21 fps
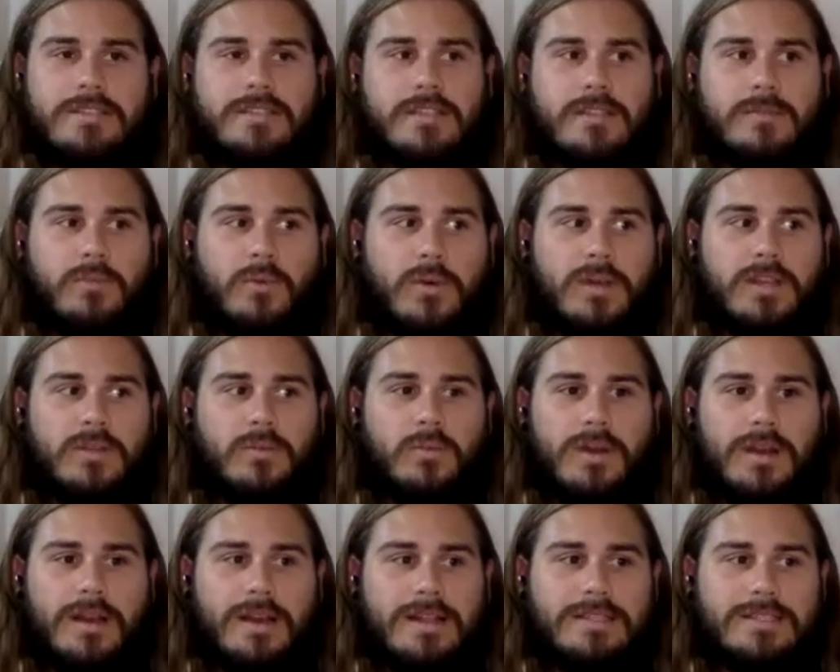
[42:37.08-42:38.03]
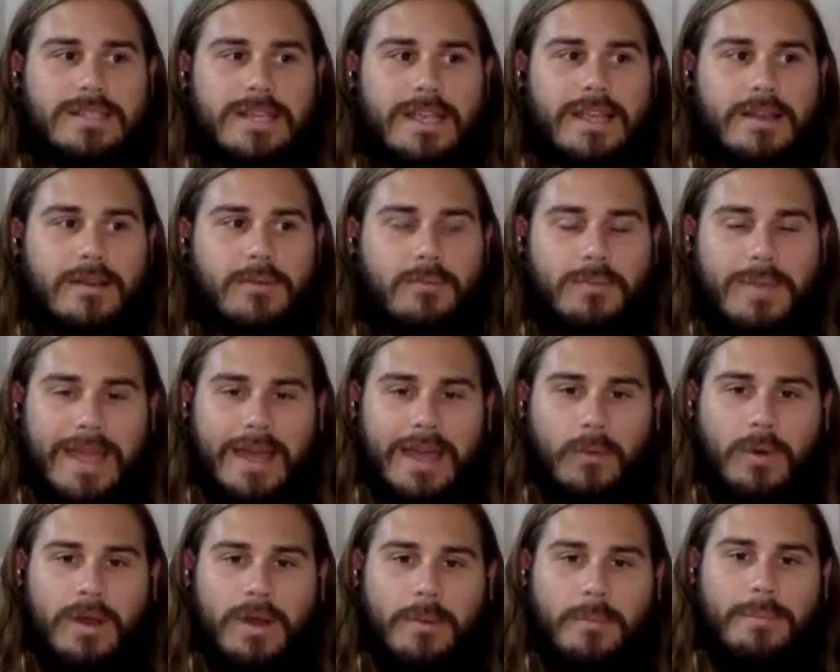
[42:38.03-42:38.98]
to the point to where it's like,
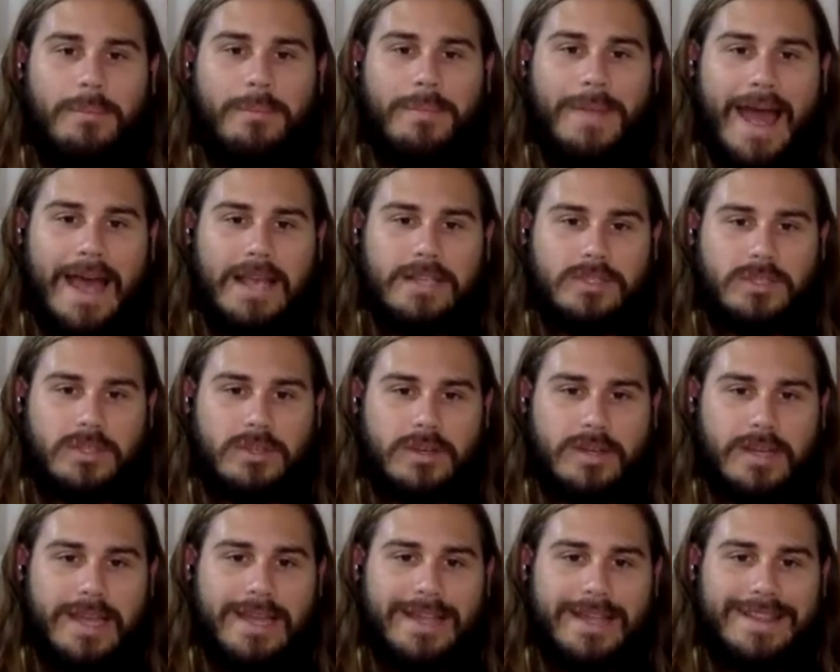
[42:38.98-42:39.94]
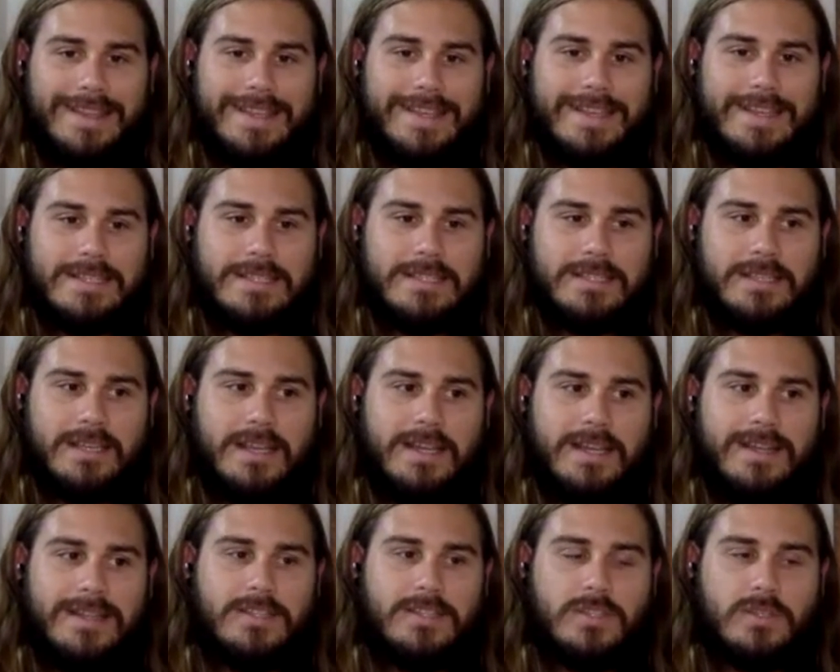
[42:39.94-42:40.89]
man, what a master at this,
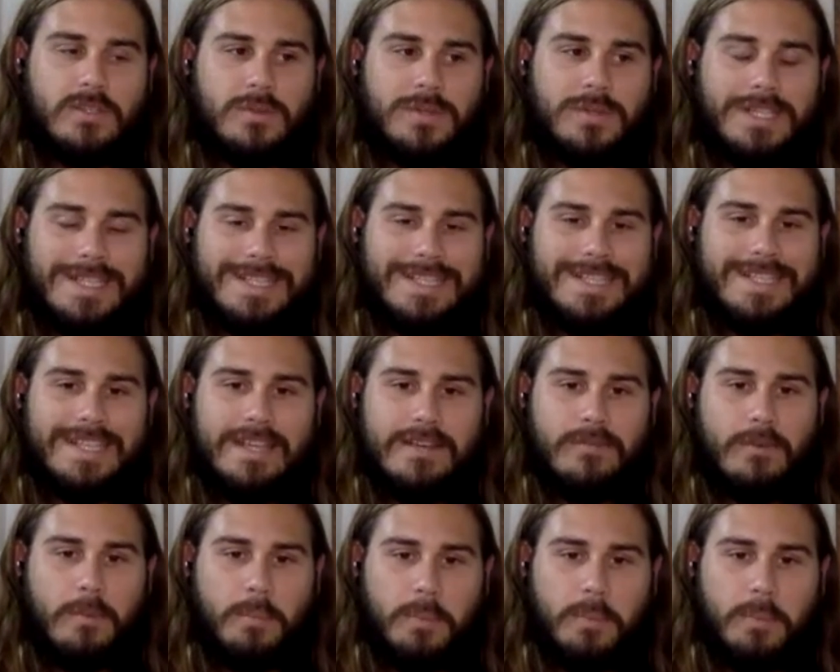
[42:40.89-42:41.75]
to live a